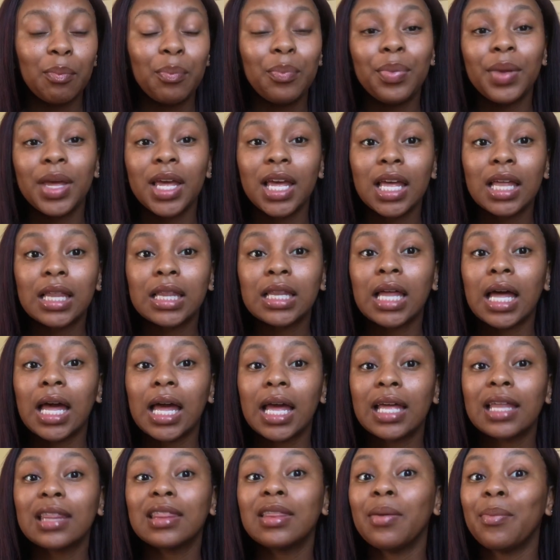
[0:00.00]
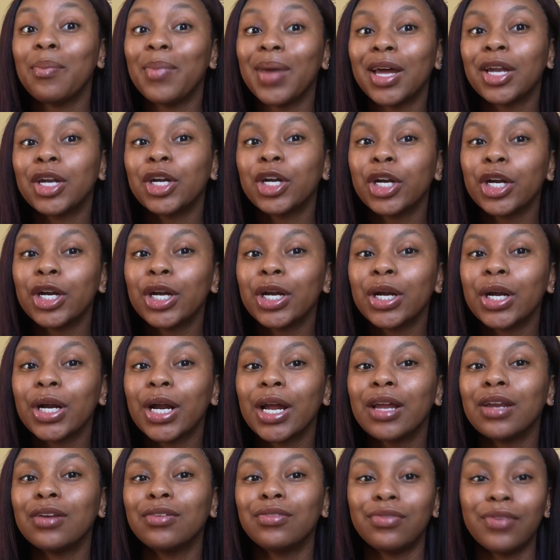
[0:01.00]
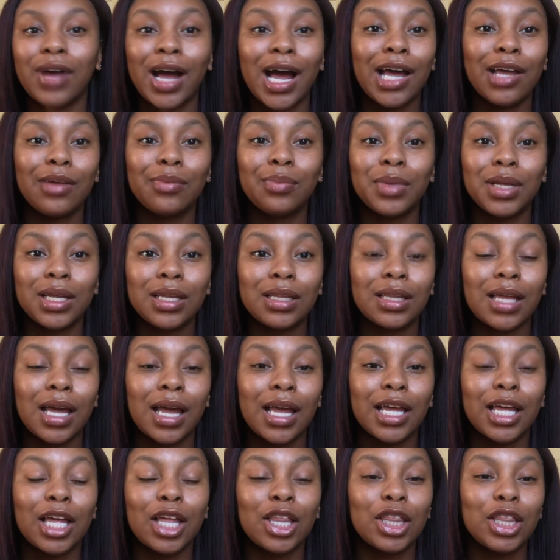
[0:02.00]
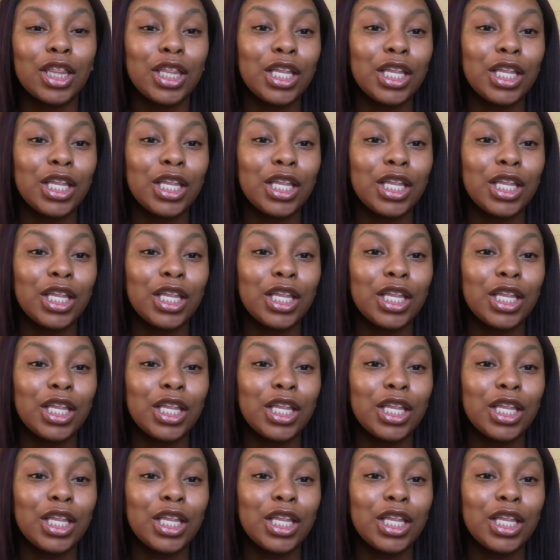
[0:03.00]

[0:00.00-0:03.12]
being like the better and 5 being like